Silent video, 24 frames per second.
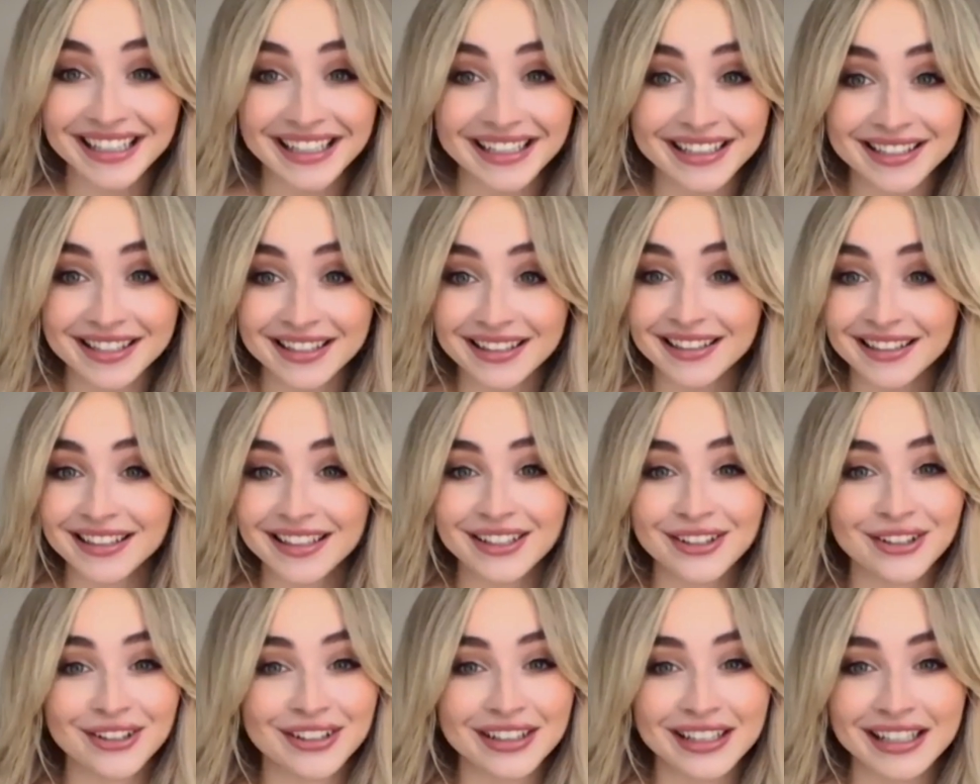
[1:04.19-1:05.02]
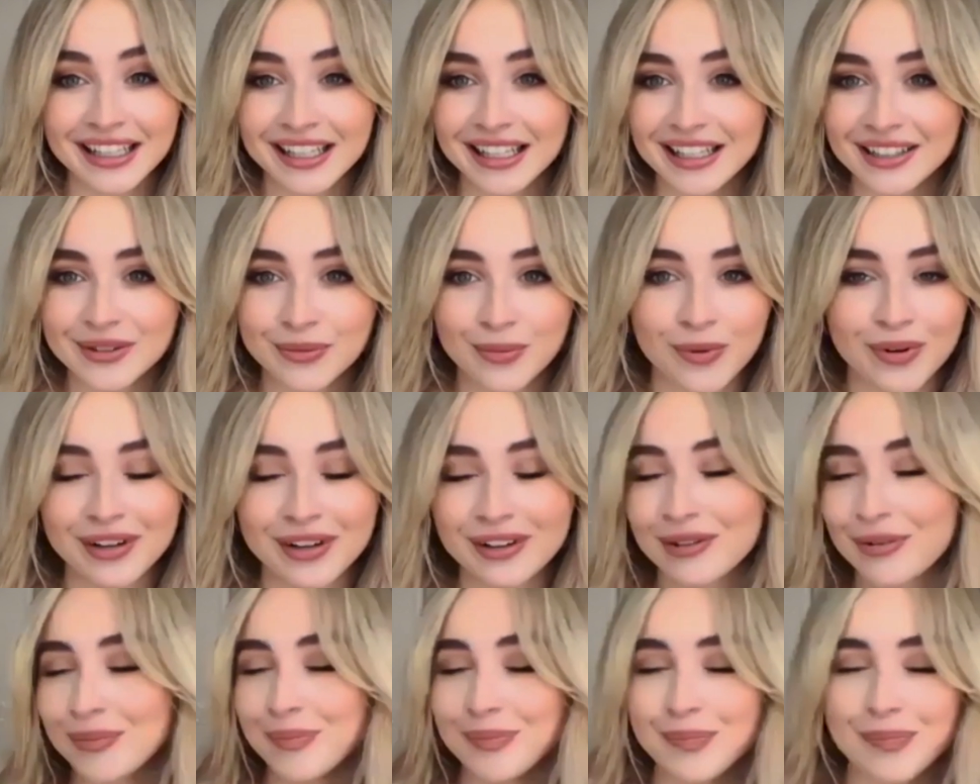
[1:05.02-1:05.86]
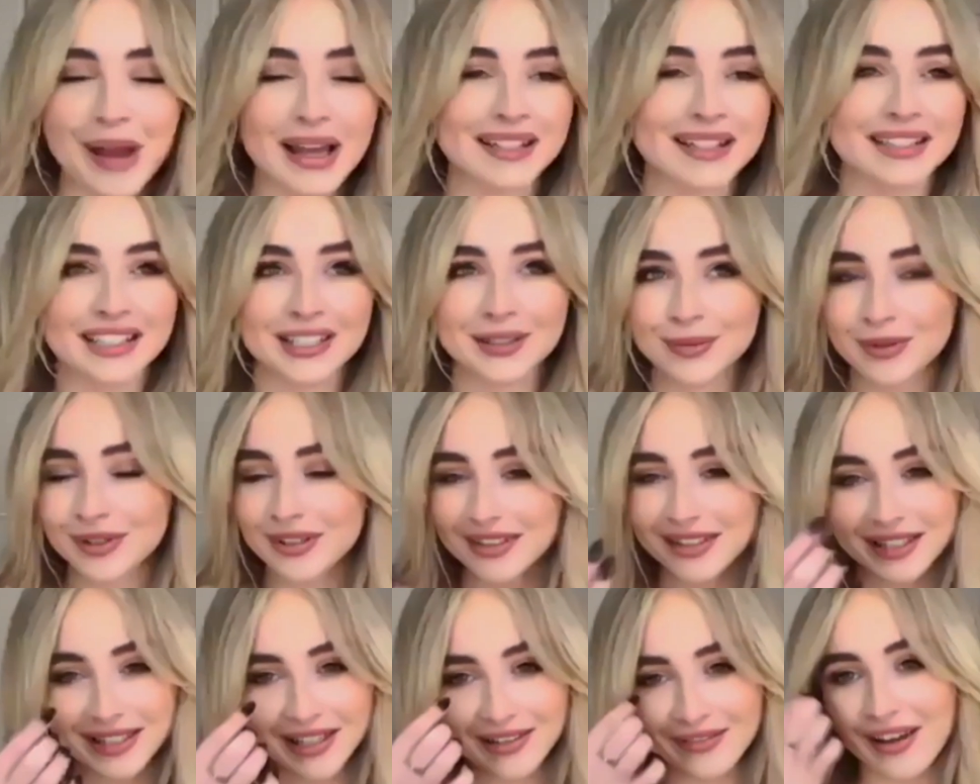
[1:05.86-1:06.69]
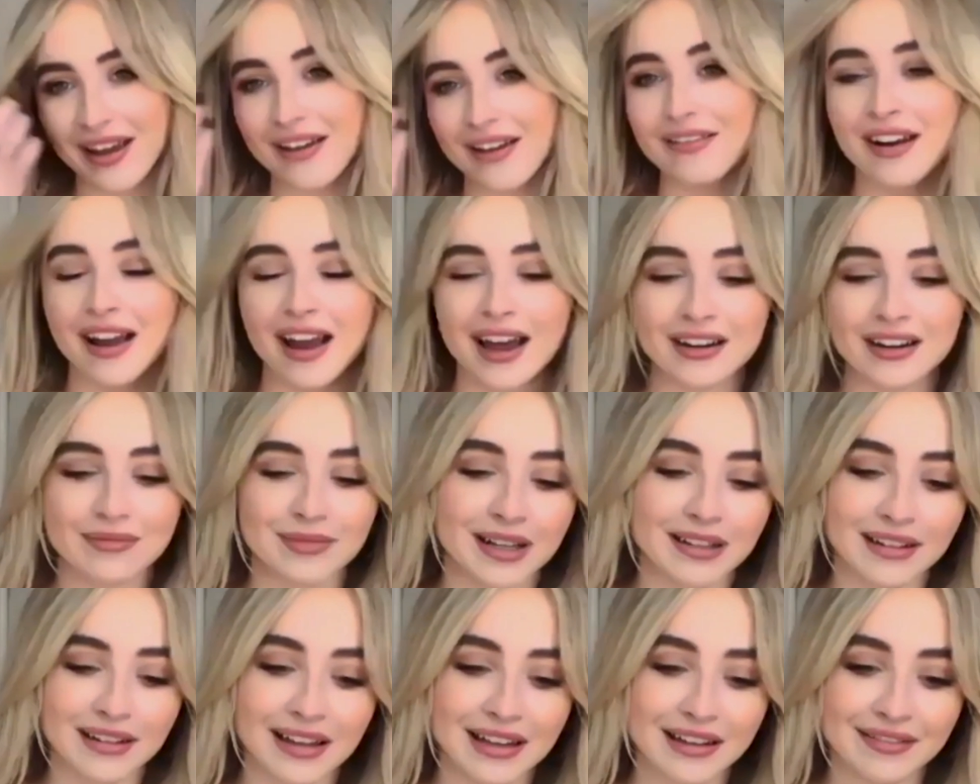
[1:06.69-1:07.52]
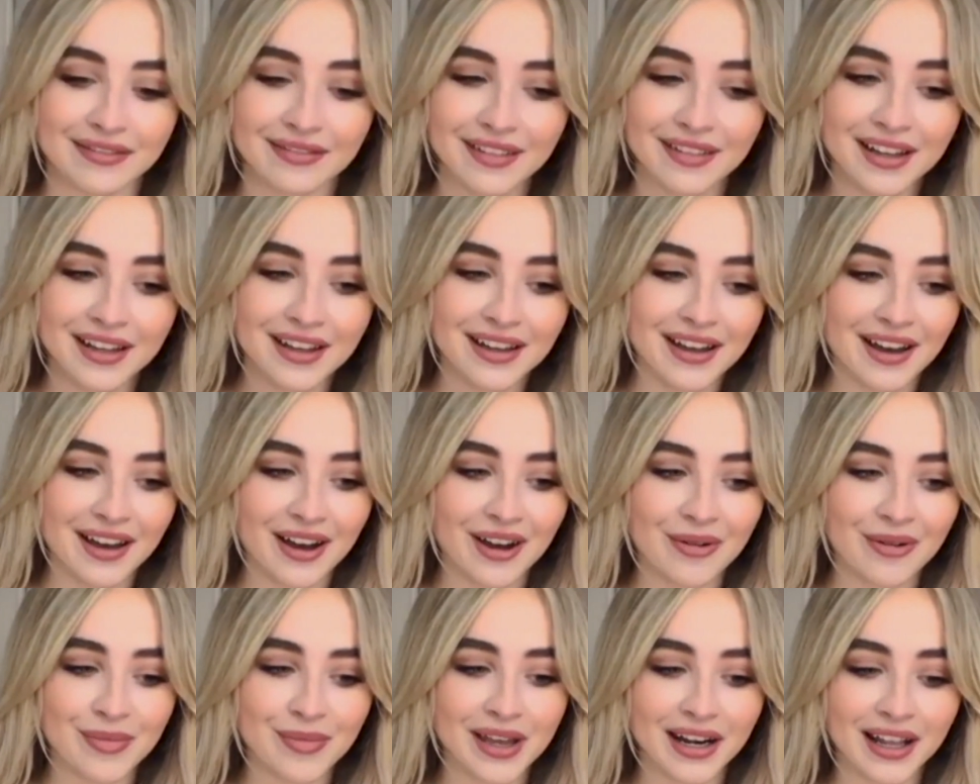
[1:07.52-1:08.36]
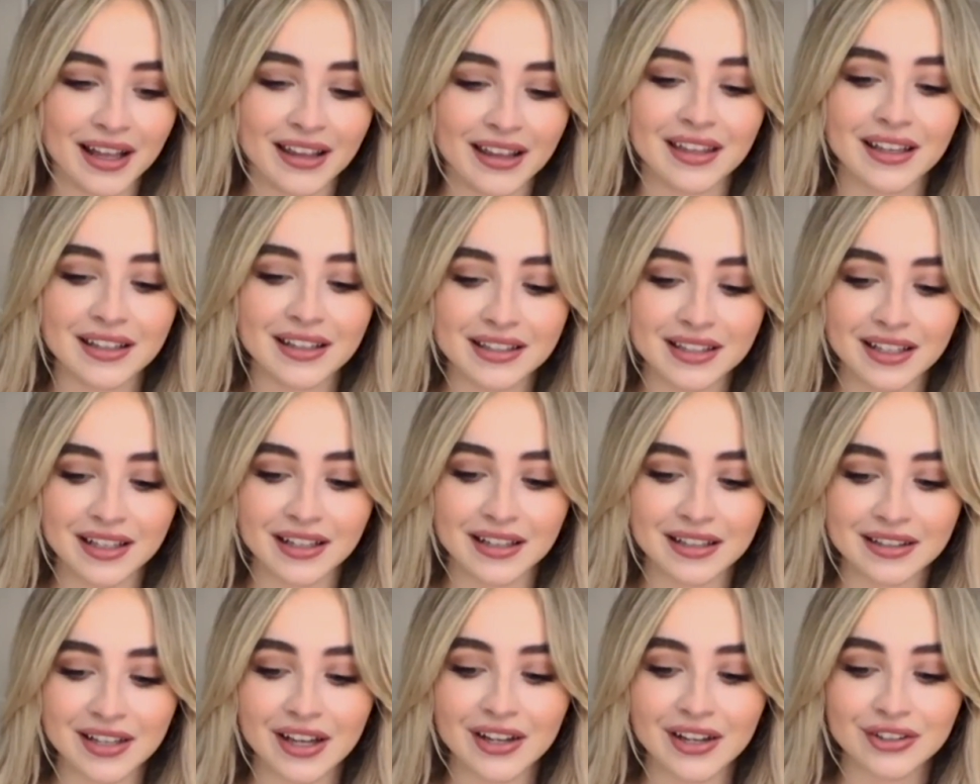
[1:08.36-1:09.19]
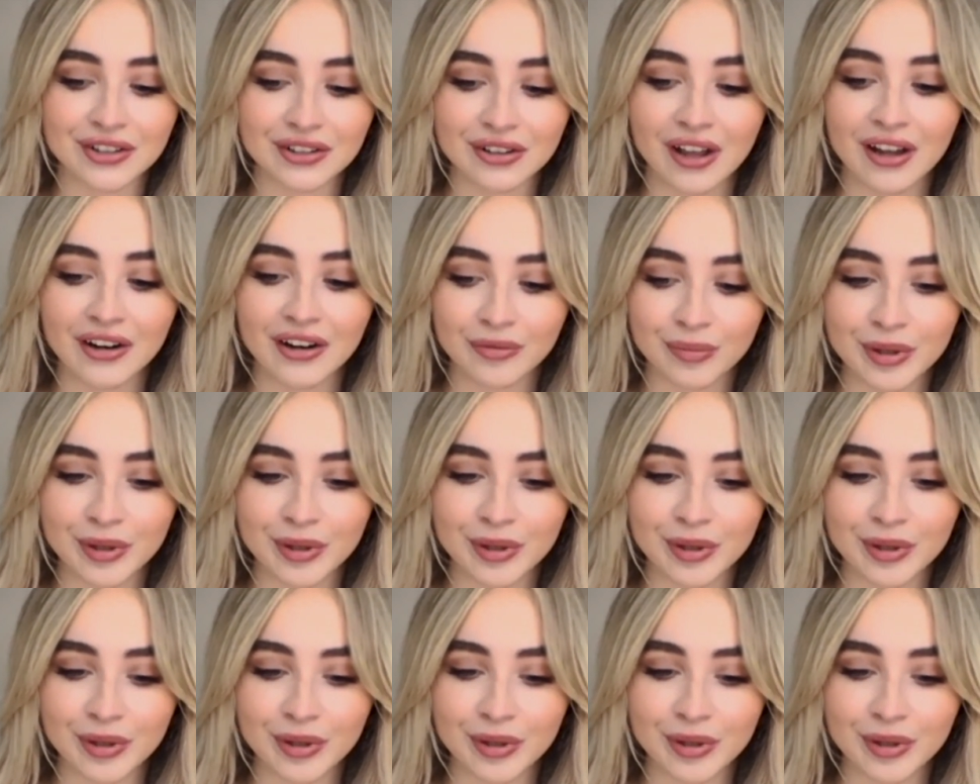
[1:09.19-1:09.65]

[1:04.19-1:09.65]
it's literally it's one of the best experiences i've ever had in my life um, and i think it's going to touch a lot of